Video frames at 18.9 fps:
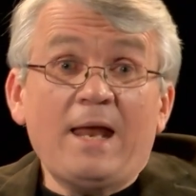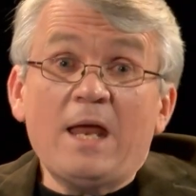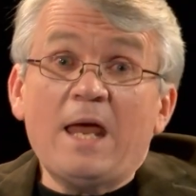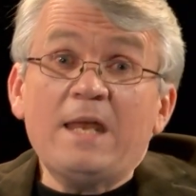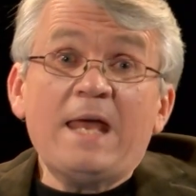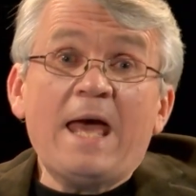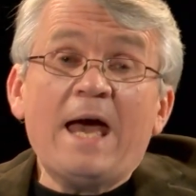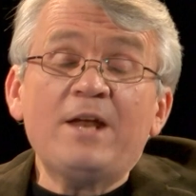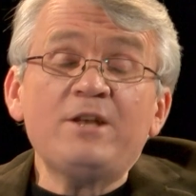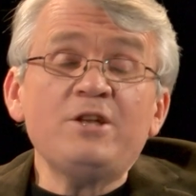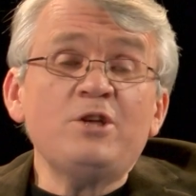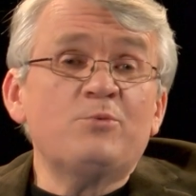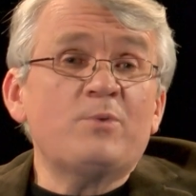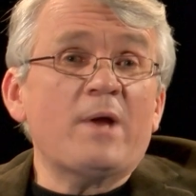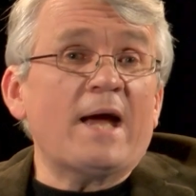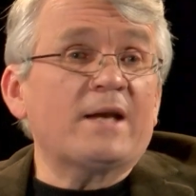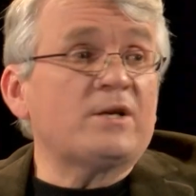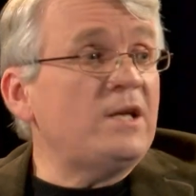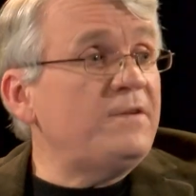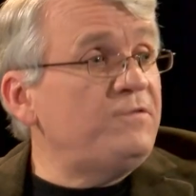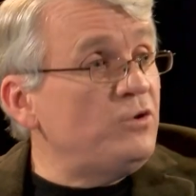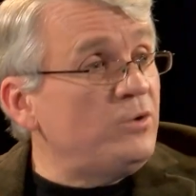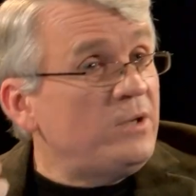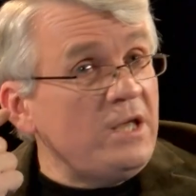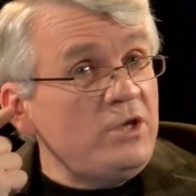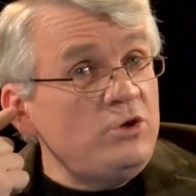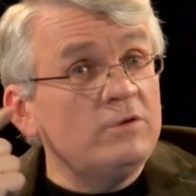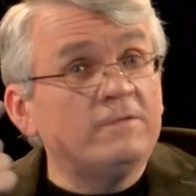And how do you react if you
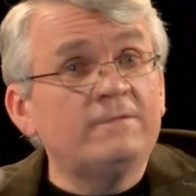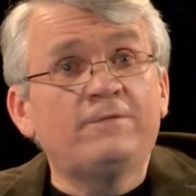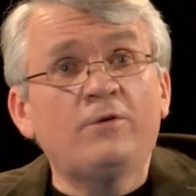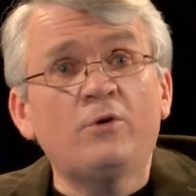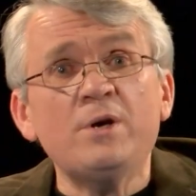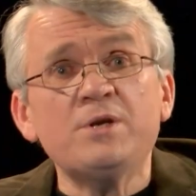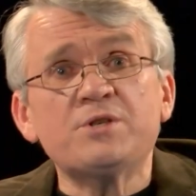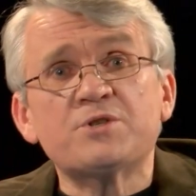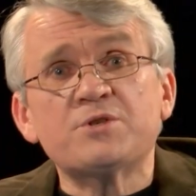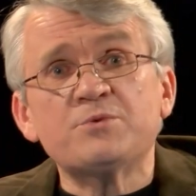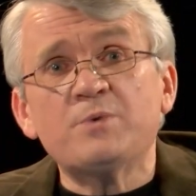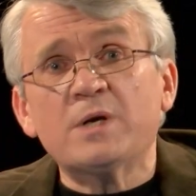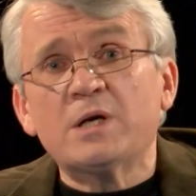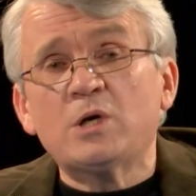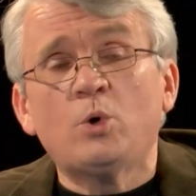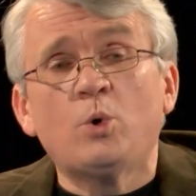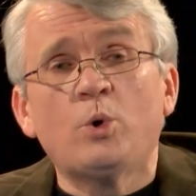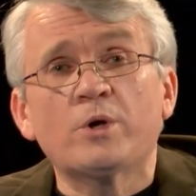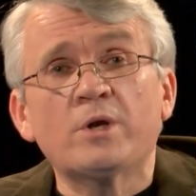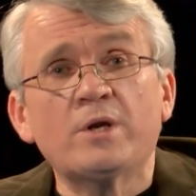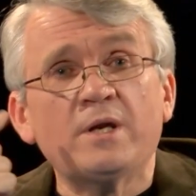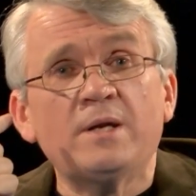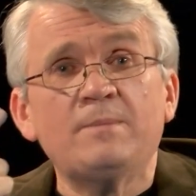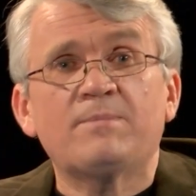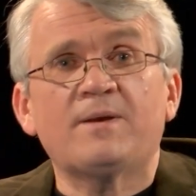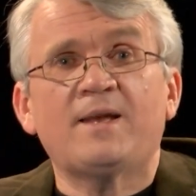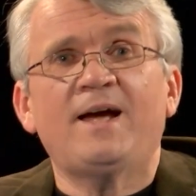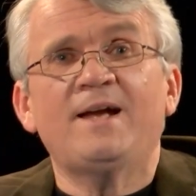hear your voice recorded
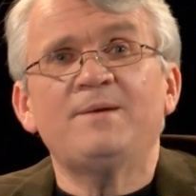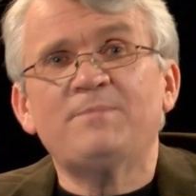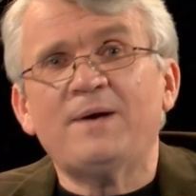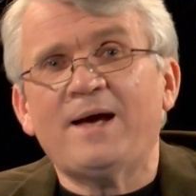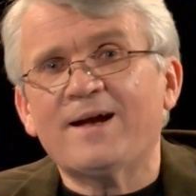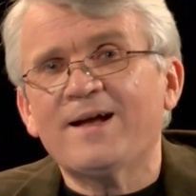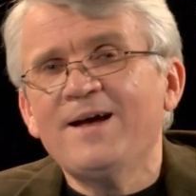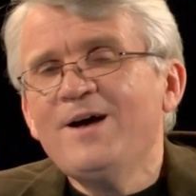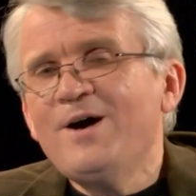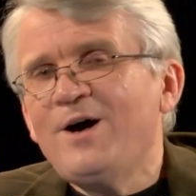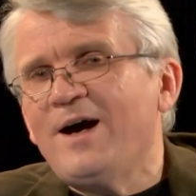and played back?